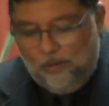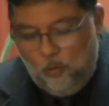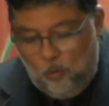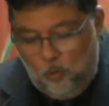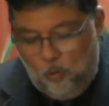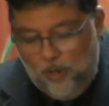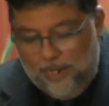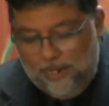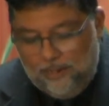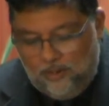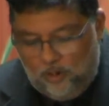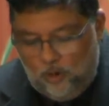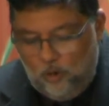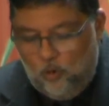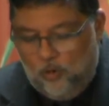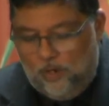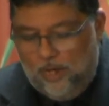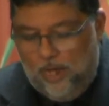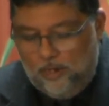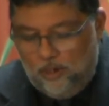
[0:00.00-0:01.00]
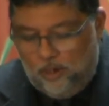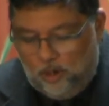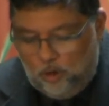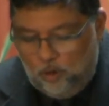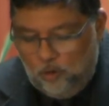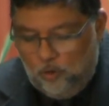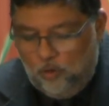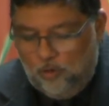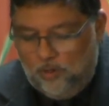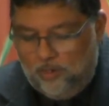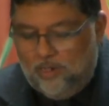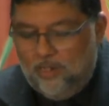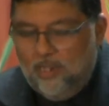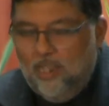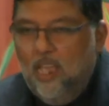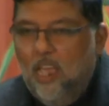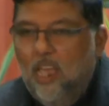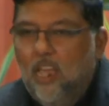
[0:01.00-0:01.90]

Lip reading: we too can choose